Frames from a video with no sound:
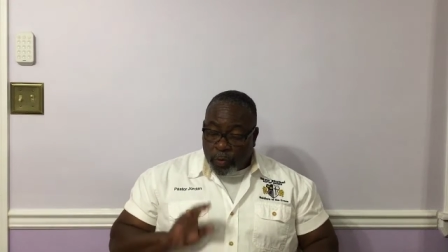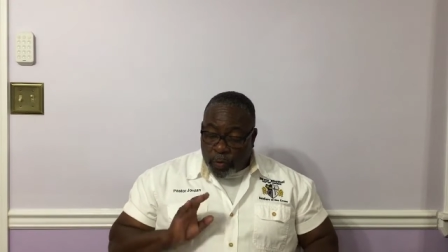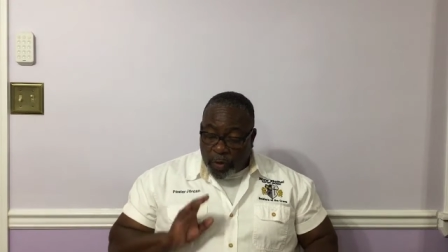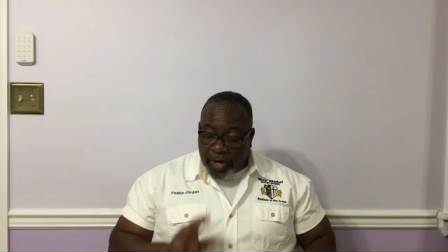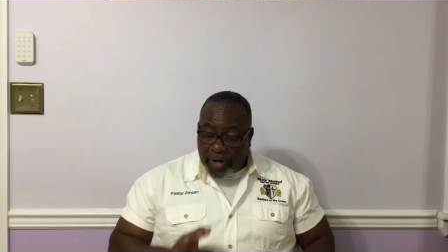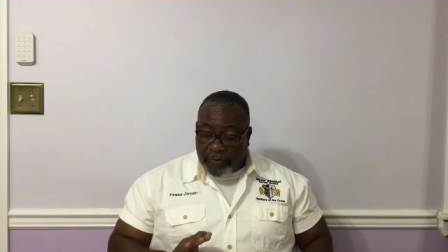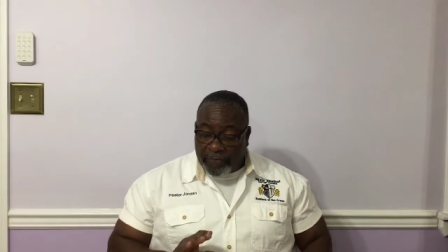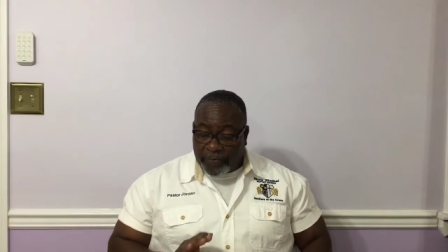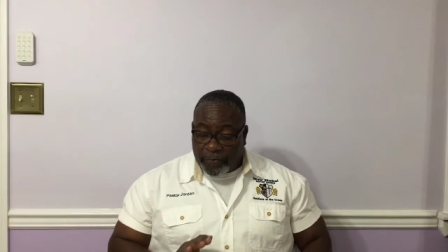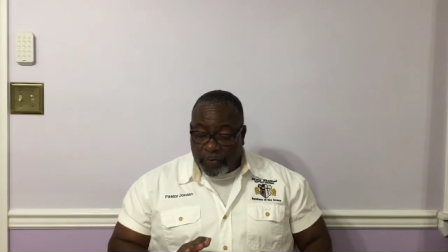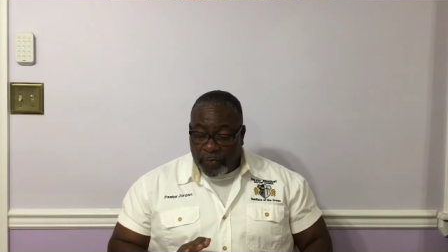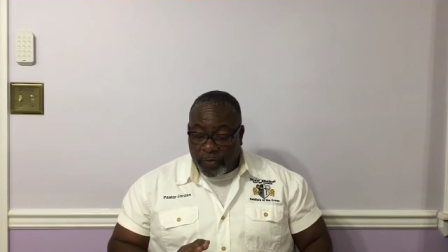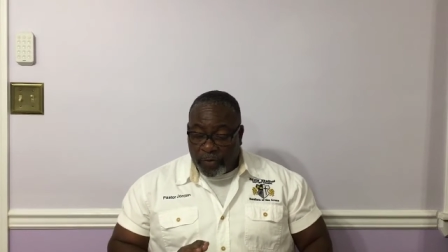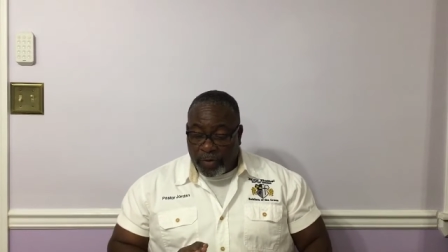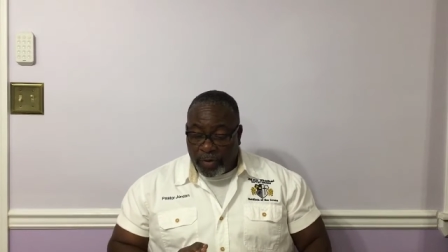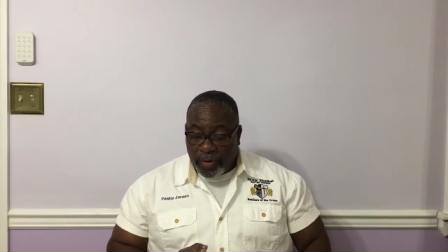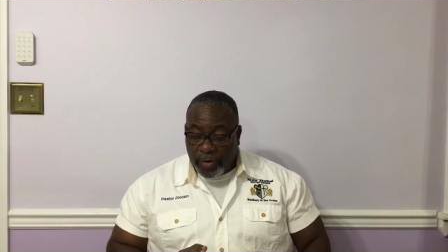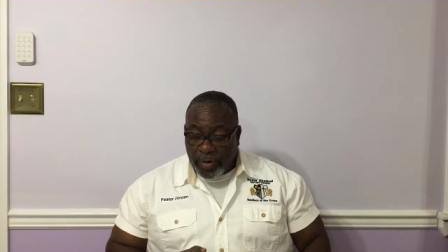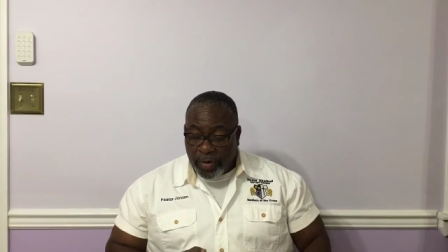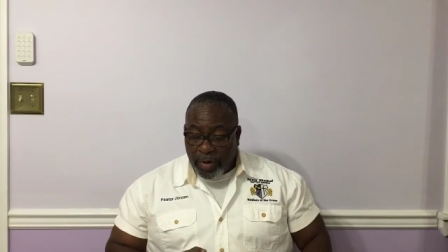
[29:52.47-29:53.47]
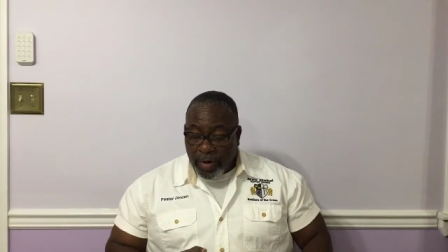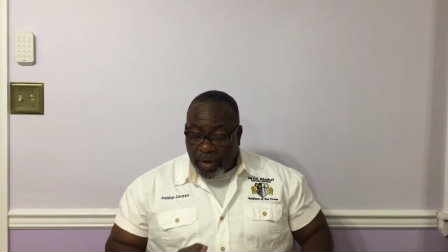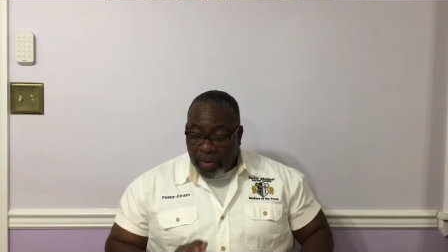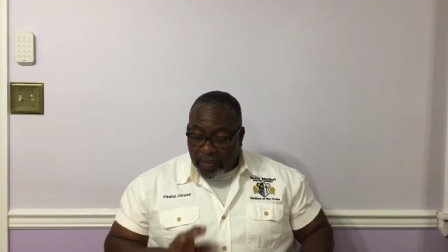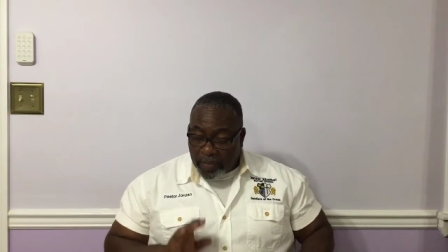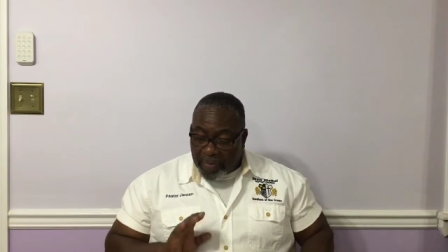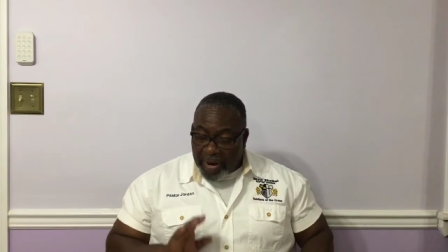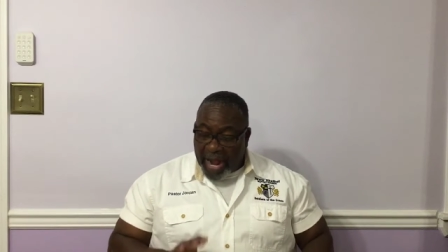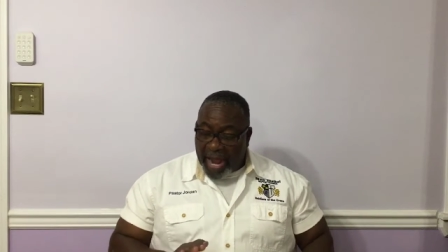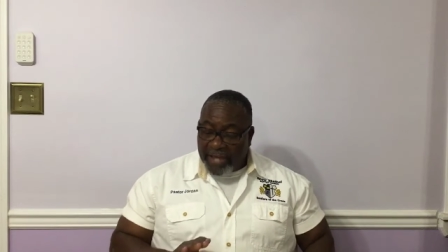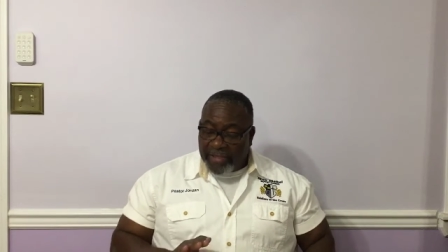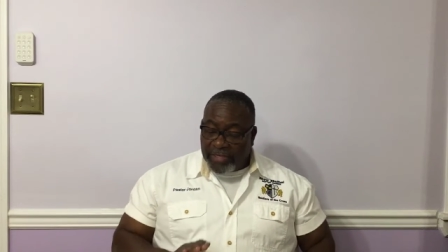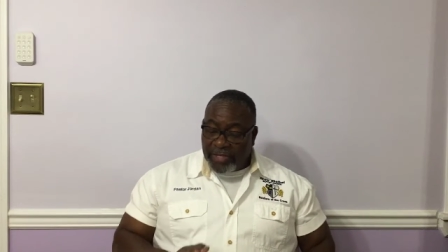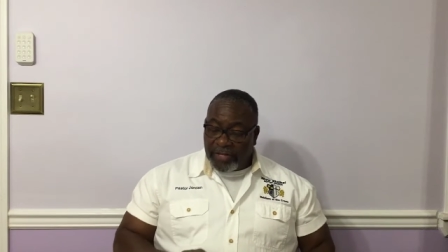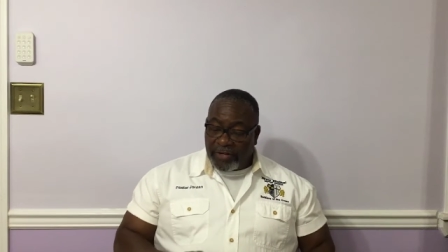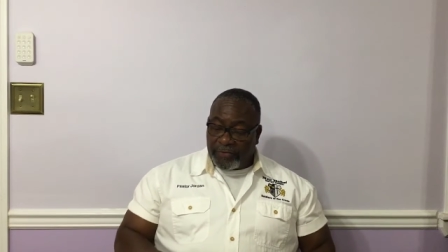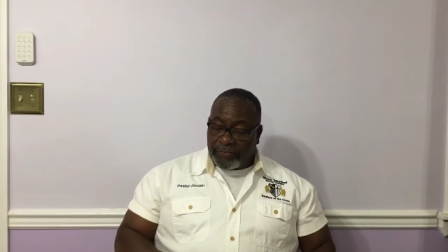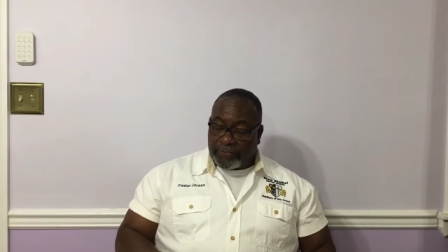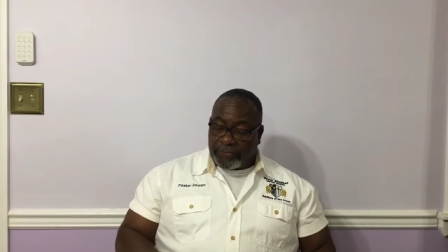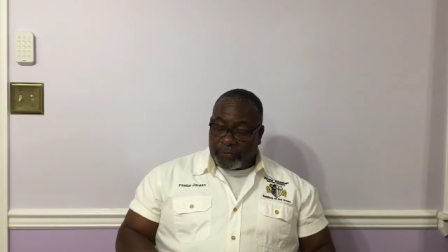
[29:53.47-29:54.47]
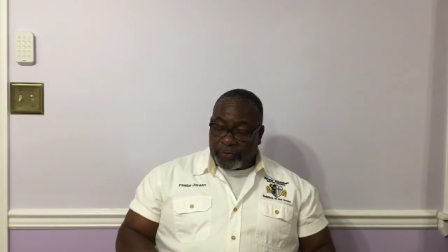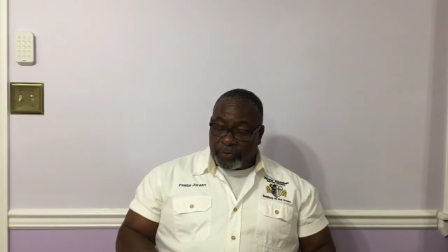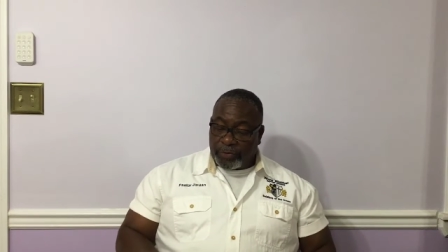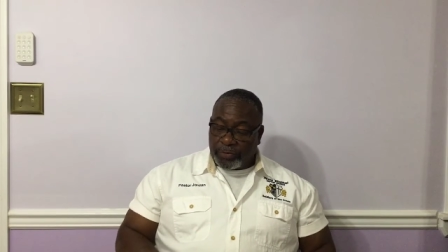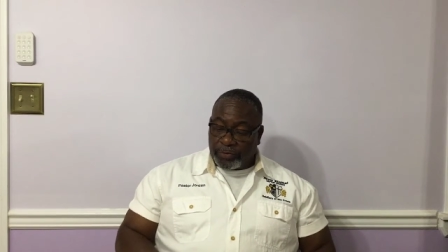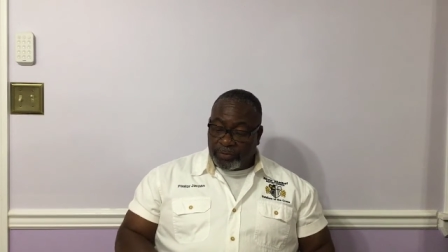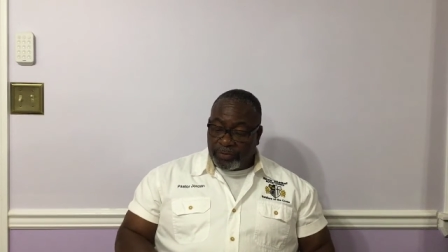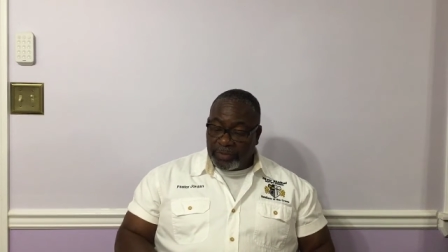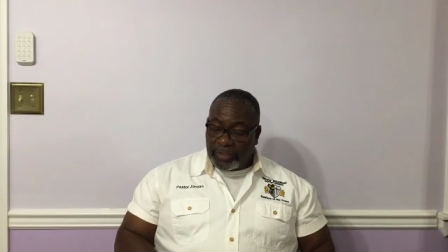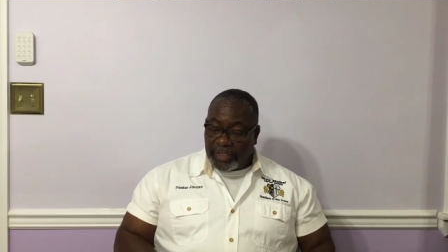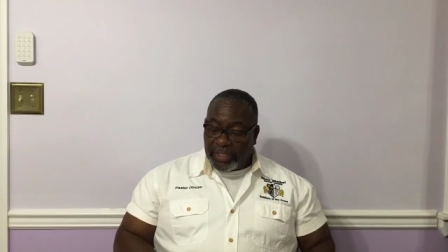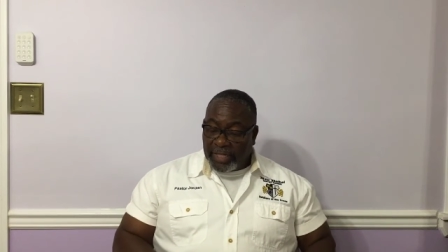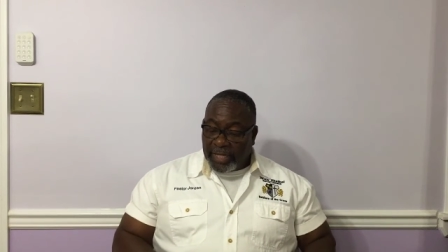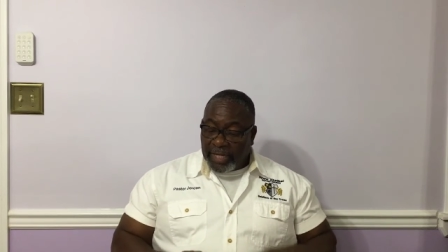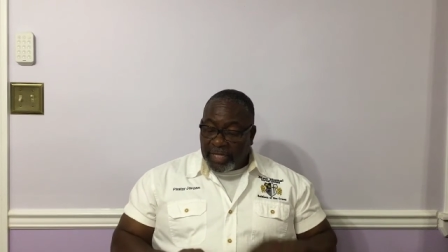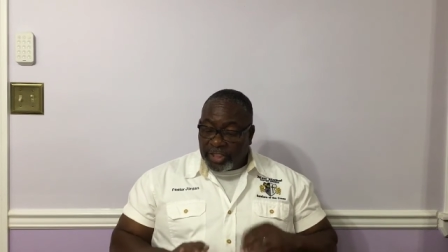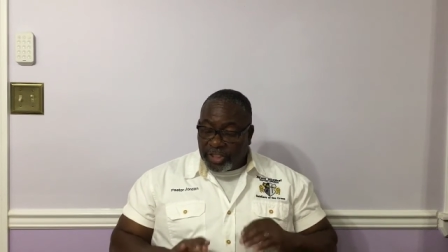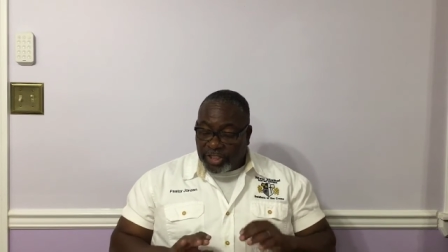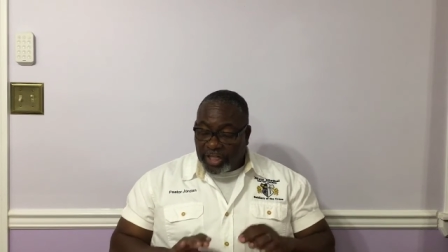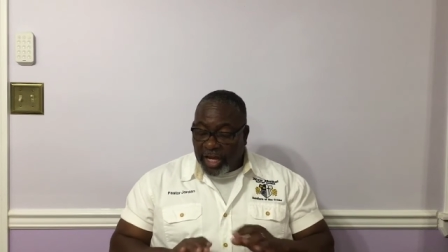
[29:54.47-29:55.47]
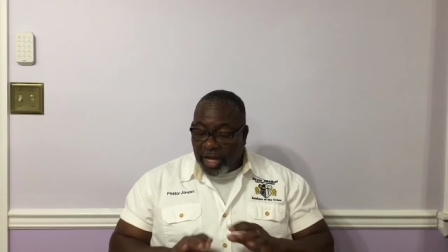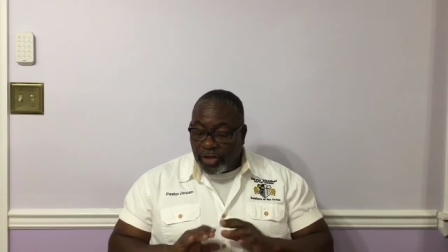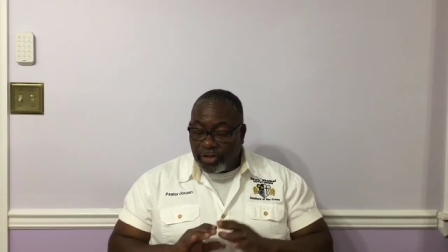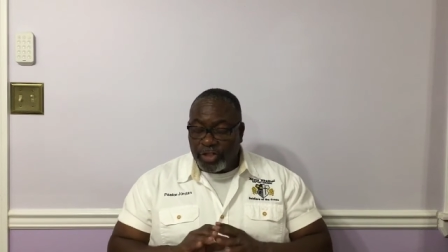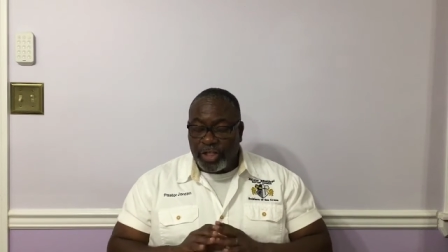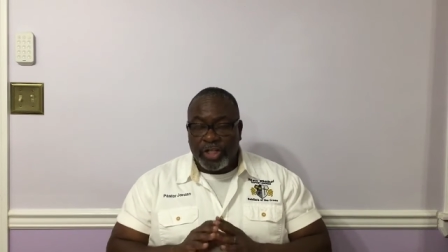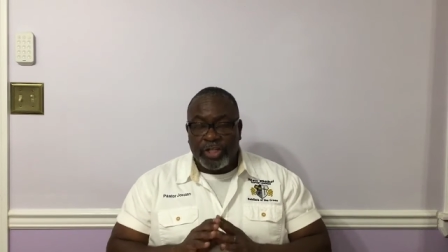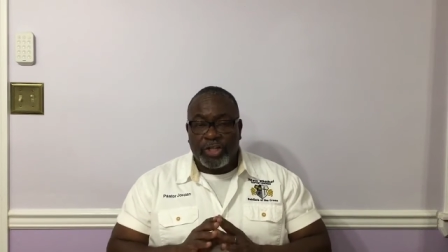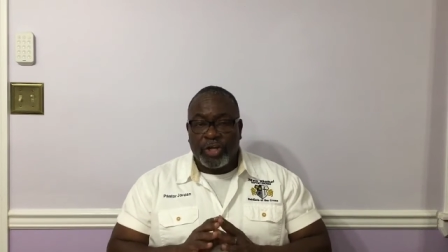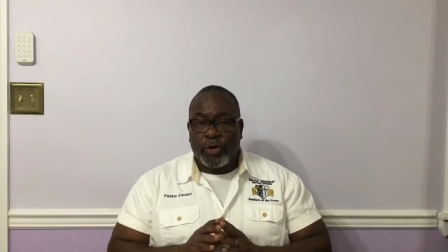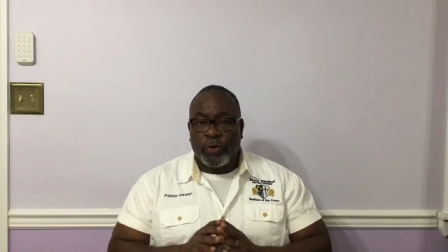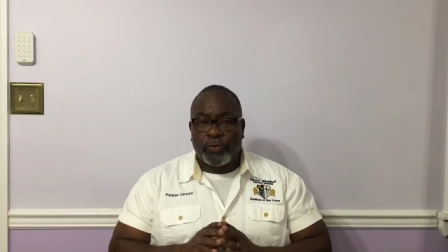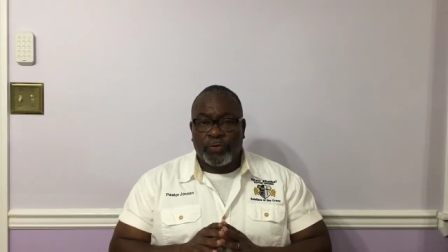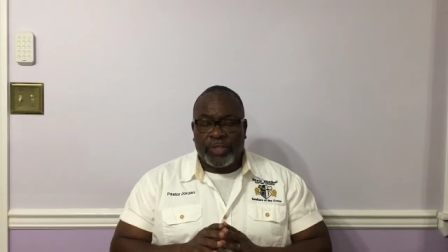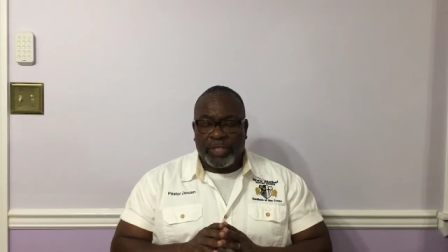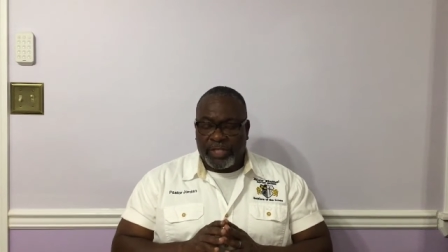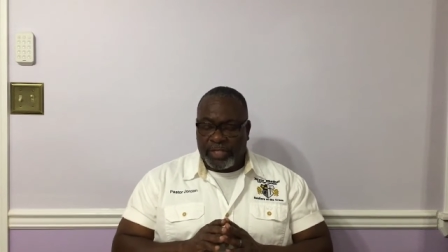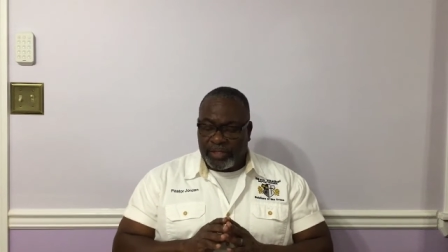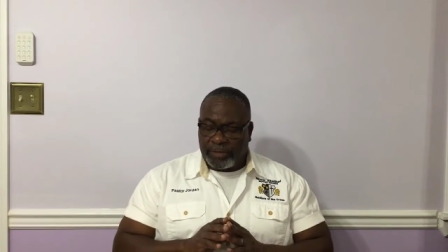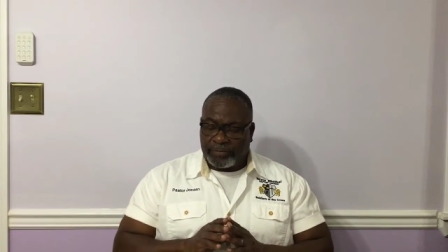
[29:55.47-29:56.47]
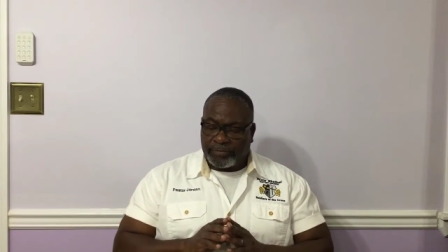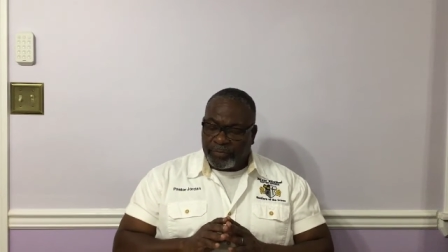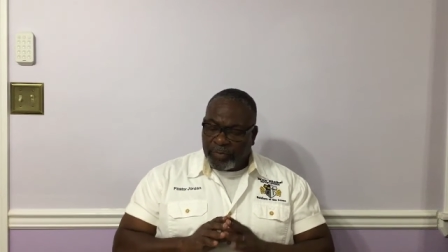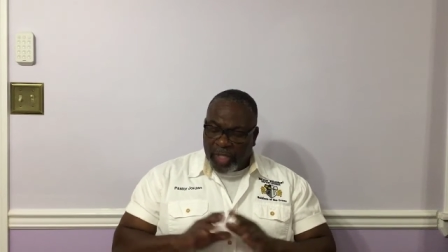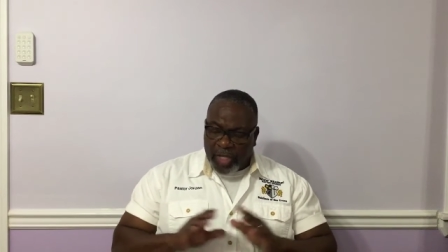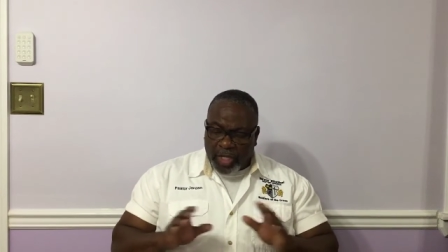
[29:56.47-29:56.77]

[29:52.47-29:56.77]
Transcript: Wherefore, by their fruit shall you know them.